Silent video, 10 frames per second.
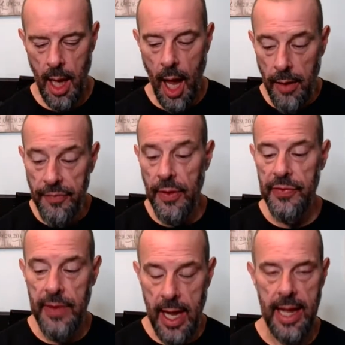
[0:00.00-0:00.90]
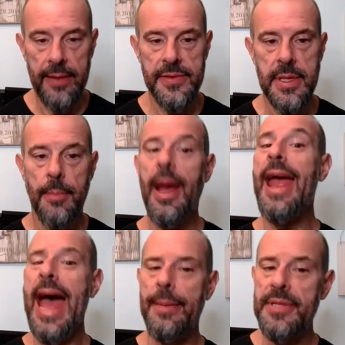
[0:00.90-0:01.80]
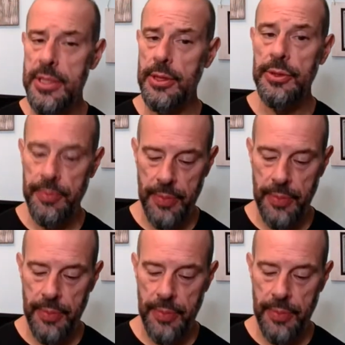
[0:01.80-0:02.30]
Of those knives, my absolute